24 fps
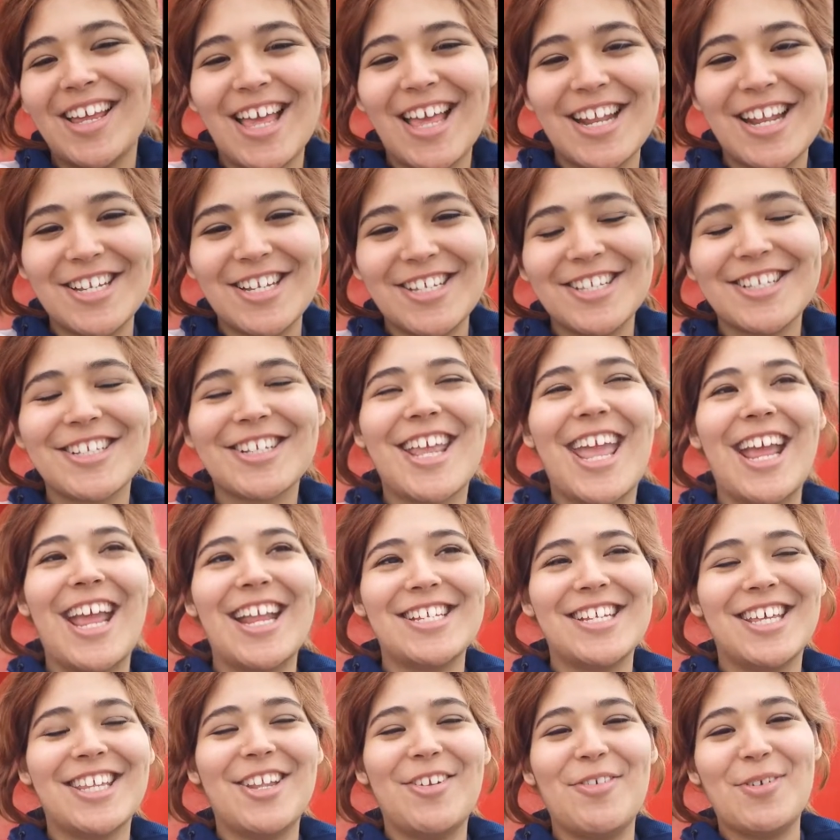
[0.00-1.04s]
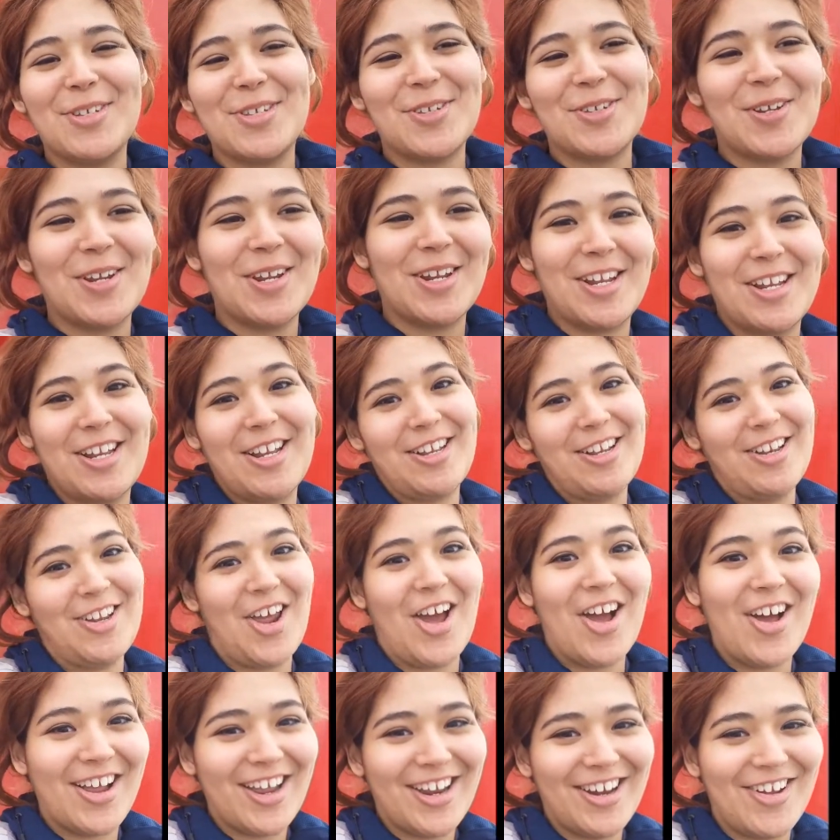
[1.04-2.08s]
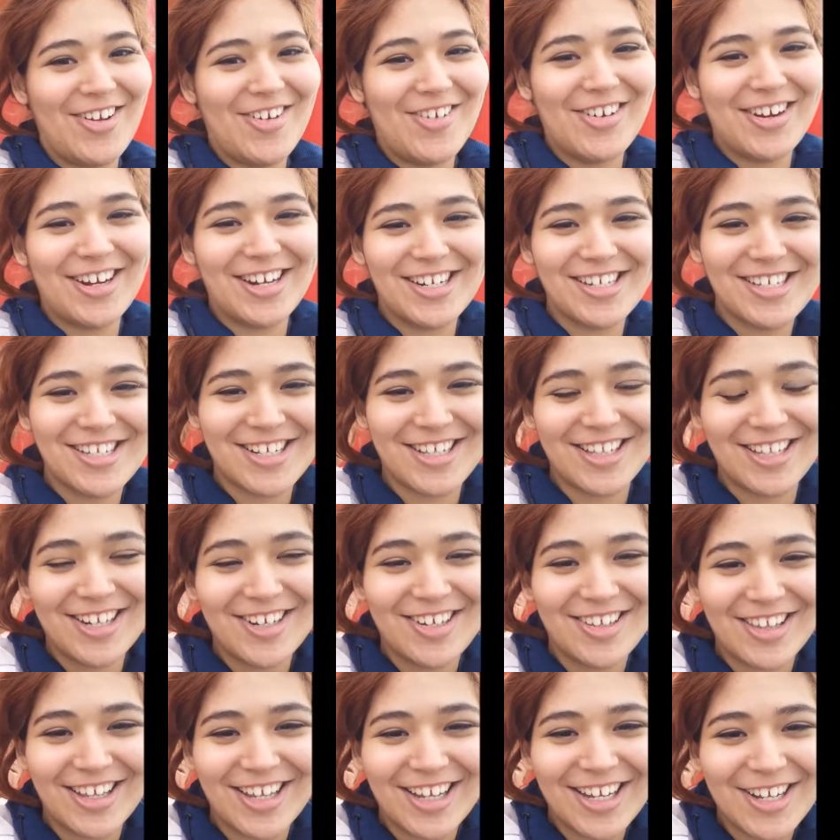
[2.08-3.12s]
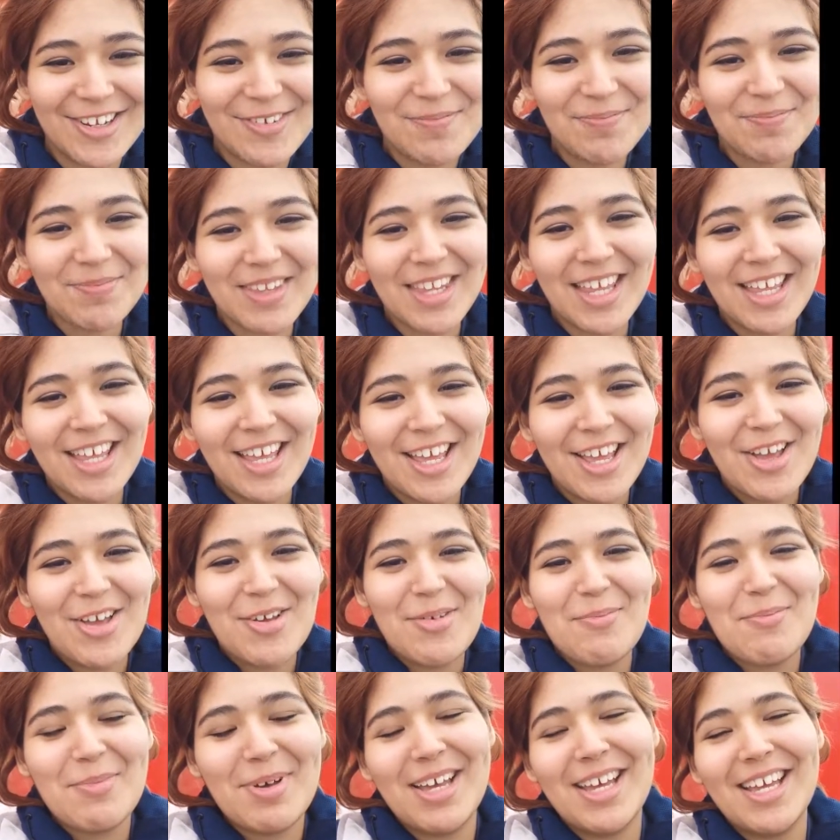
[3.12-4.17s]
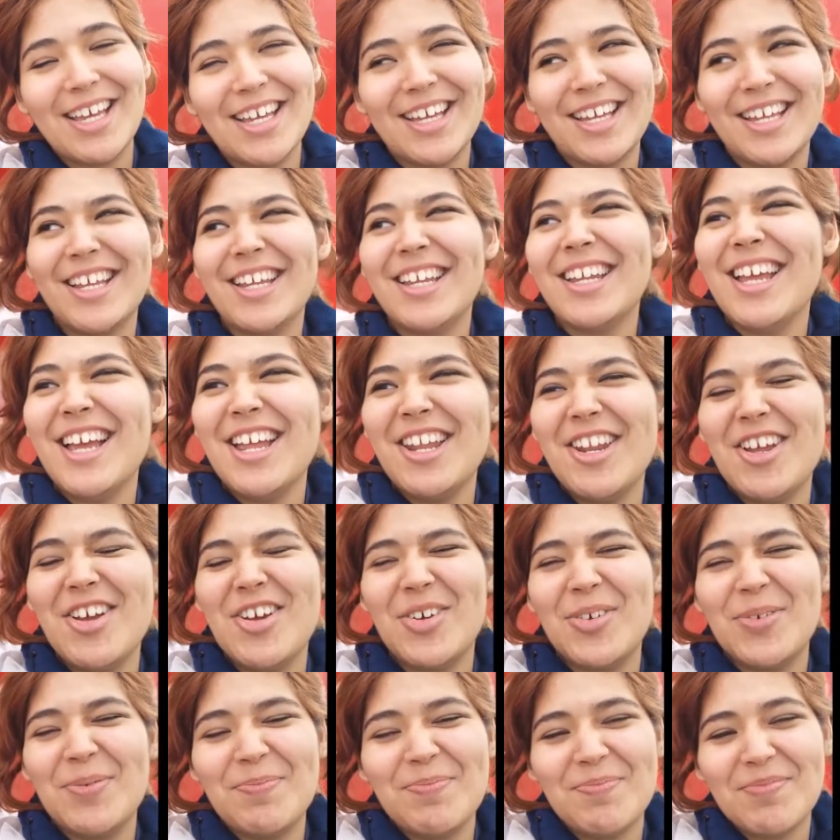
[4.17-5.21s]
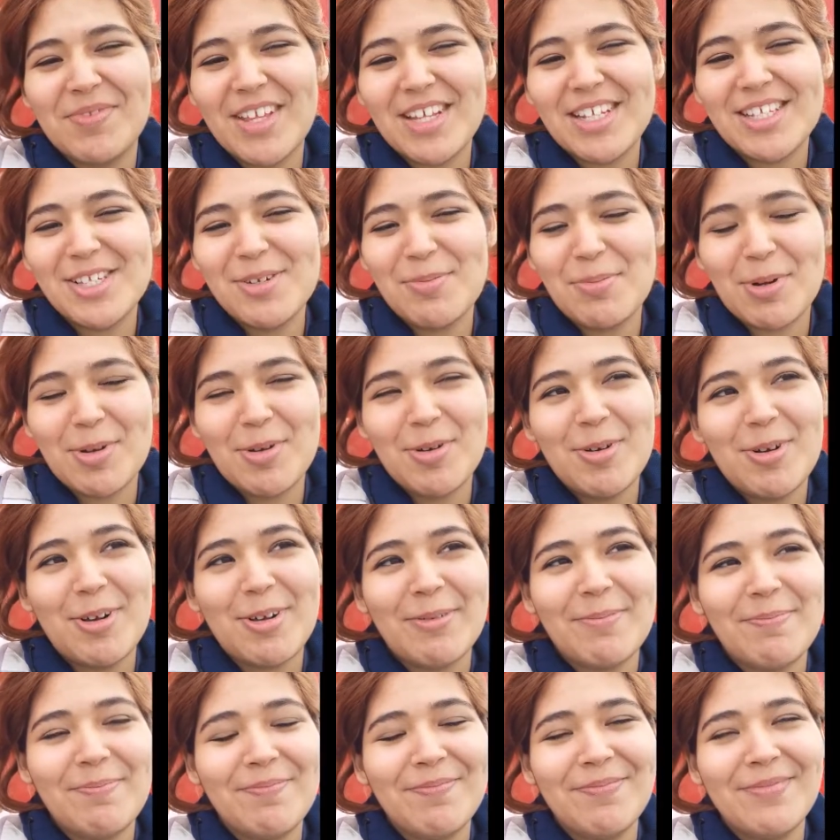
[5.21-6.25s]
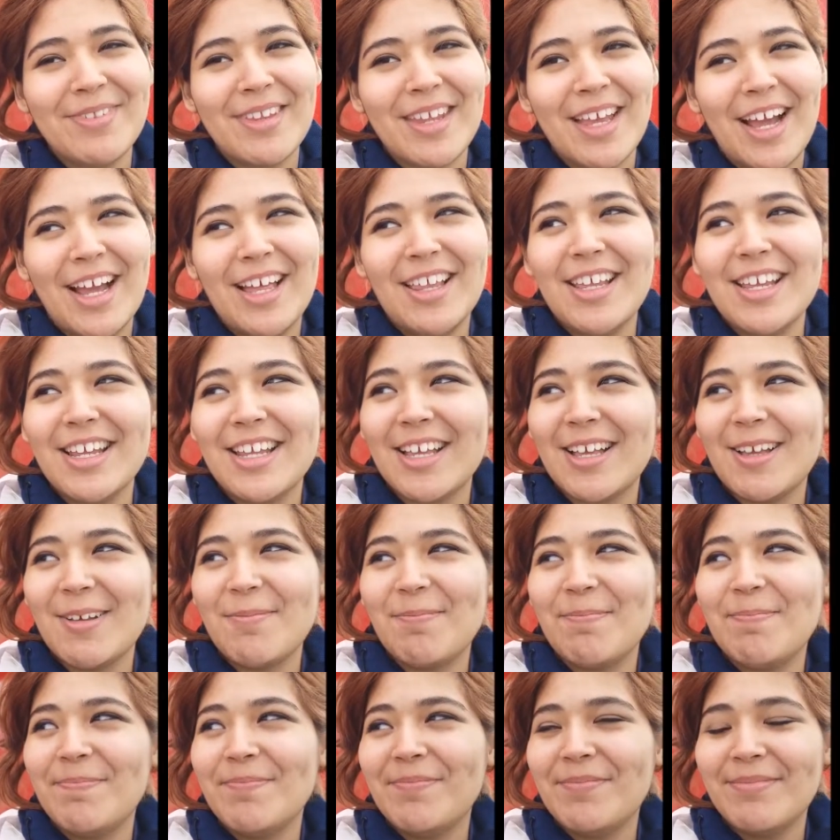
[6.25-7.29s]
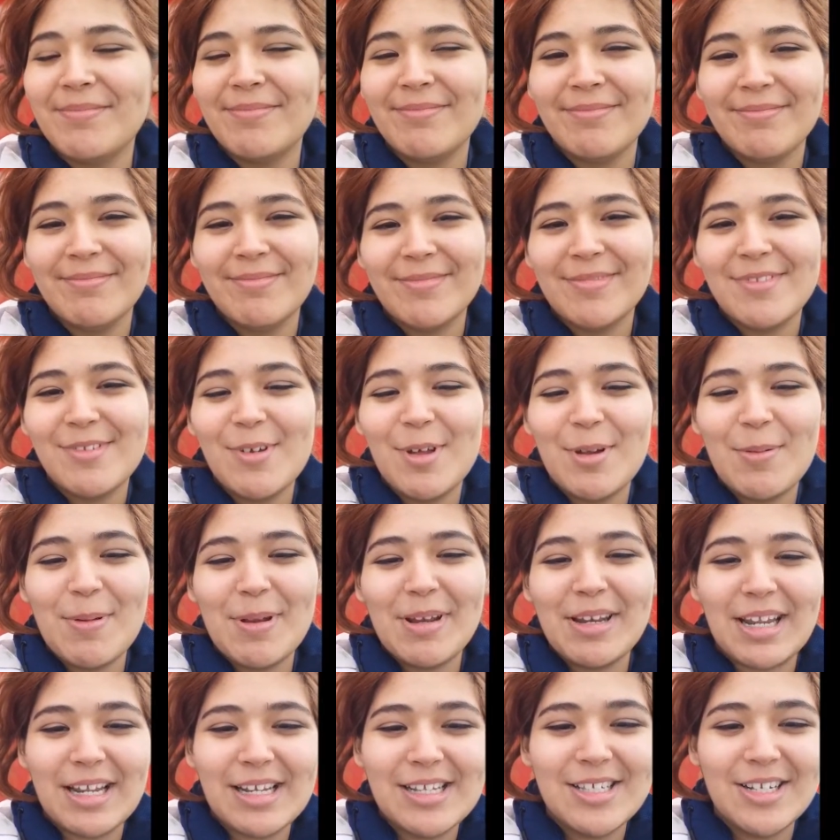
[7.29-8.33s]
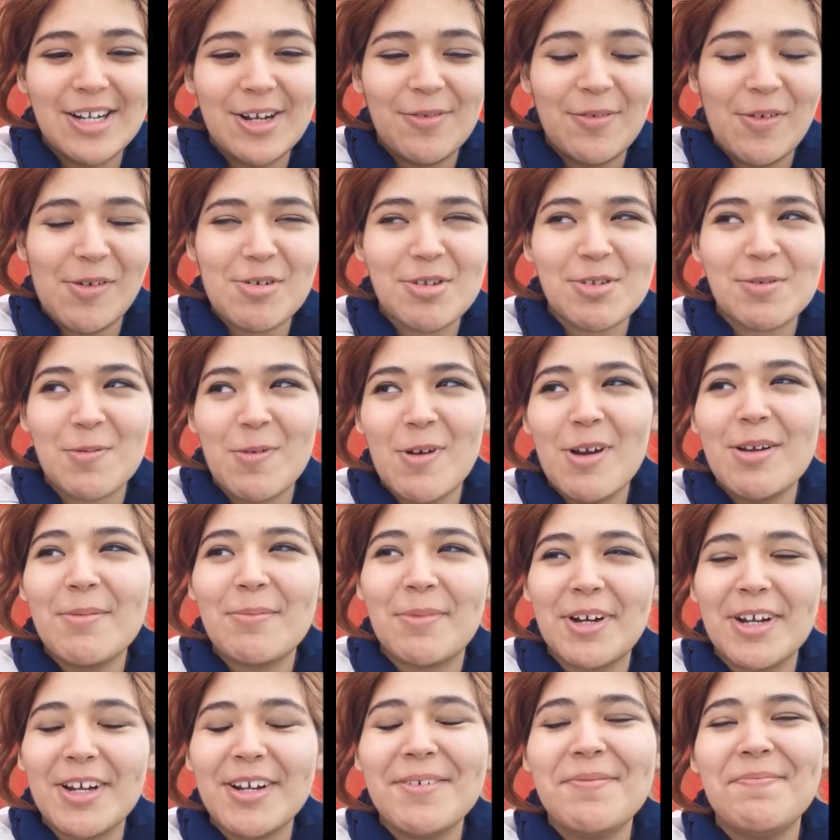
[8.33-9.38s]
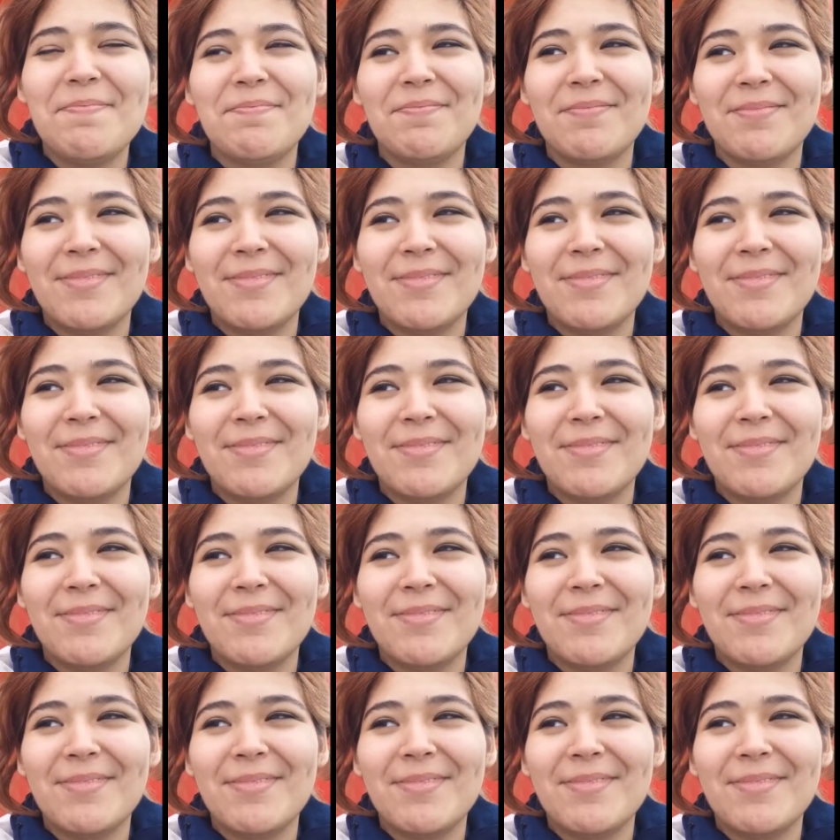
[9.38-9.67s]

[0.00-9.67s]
Carolina just can't tell the difference between a dog and a horse, clearly. But, yeah, no. It's so cool. I like it. It would have been nicer if it was warmer.